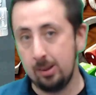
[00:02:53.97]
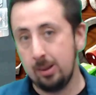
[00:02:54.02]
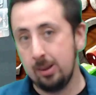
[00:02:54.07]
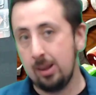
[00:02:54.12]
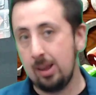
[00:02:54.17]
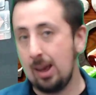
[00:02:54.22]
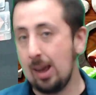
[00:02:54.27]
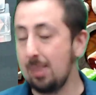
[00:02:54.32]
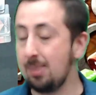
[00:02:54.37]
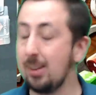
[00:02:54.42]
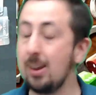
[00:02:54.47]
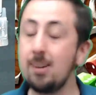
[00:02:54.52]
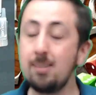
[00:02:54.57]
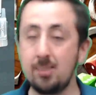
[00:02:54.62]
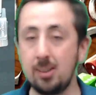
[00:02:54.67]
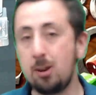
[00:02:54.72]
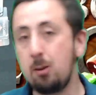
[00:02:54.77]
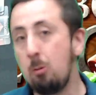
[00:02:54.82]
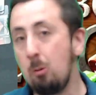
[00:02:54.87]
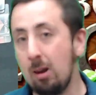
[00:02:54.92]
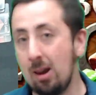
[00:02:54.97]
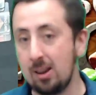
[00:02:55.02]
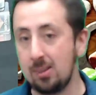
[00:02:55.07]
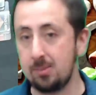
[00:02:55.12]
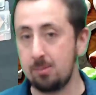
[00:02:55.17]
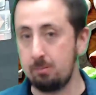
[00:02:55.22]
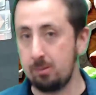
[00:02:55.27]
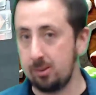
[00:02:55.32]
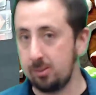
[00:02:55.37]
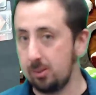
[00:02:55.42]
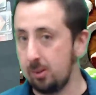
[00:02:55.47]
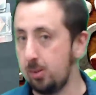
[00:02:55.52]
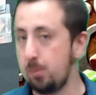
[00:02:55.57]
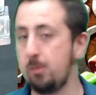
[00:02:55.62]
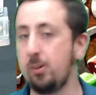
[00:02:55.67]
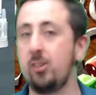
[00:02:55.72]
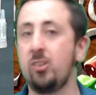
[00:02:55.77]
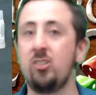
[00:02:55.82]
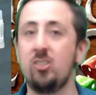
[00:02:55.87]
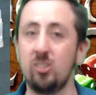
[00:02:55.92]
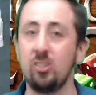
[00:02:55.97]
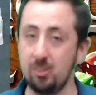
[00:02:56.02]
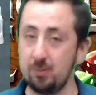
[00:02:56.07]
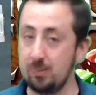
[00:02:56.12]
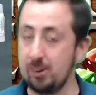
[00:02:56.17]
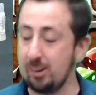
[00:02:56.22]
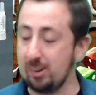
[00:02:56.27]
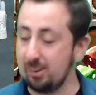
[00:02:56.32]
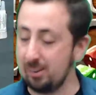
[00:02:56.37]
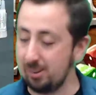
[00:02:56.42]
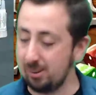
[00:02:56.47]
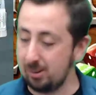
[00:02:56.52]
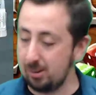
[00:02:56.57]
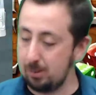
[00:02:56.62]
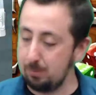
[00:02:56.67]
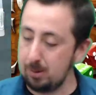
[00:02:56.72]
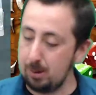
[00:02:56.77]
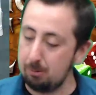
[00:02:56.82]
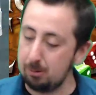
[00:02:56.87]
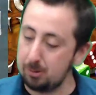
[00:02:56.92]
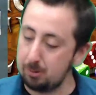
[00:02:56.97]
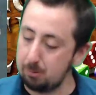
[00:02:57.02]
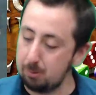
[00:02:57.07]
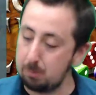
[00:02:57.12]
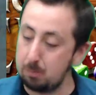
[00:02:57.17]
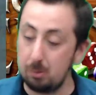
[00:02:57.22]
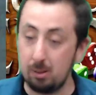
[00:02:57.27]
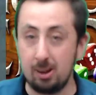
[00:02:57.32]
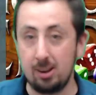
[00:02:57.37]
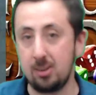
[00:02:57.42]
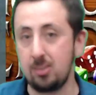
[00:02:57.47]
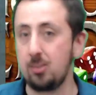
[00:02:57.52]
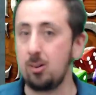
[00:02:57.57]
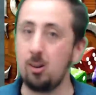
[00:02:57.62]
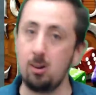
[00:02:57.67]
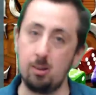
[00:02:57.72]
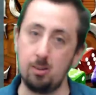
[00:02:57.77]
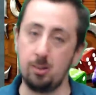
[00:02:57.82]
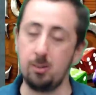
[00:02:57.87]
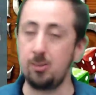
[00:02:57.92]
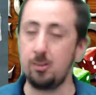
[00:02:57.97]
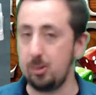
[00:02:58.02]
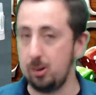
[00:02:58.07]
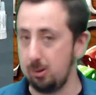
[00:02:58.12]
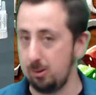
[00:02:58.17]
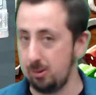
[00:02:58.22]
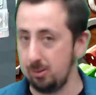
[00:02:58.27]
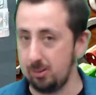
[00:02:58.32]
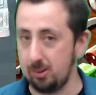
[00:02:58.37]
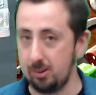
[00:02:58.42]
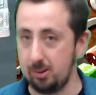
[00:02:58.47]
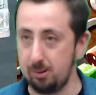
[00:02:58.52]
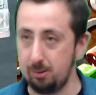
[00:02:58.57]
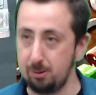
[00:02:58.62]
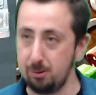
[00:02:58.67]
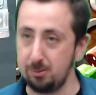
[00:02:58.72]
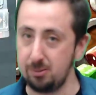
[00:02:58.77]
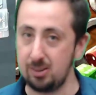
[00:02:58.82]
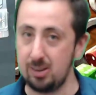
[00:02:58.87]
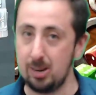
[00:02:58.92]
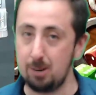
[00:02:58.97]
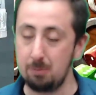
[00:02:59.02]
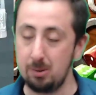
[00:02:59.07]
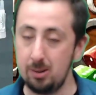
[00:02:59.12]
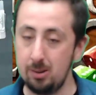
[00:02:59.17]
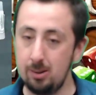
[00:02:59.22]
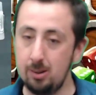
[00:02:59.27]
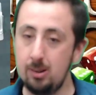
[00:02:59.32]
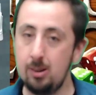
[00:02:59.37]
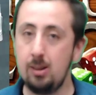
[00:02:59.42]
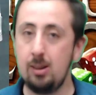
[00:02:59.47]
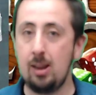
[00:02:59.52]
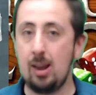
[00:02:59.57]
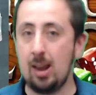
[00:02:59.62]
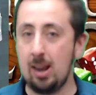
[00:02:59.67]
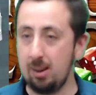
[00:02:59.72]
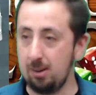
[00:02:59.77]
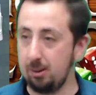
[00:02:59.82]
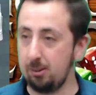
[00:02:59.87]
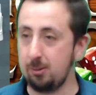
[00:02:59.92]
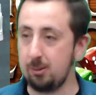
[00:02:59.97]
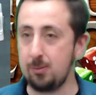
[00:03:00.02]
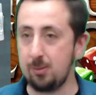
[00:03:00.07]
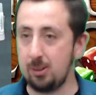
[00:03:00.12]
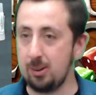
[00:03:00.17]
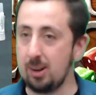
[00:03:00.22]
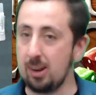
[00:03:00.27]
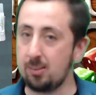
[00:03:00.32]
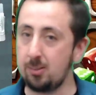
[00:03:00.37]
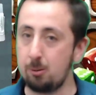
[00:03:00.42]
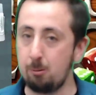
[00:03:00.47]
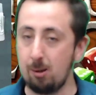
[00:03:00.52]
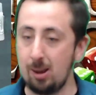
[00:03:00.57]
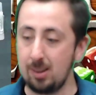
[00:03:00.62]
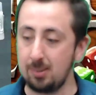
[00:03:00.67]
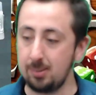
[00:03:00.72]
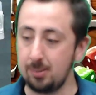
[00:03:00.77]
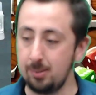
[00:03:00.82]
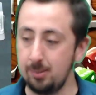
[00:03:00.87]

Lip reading: At the end of the quest, once all the monsters are defeated, you're going to be able to replenish all those tokens that you used up and use for the next quest.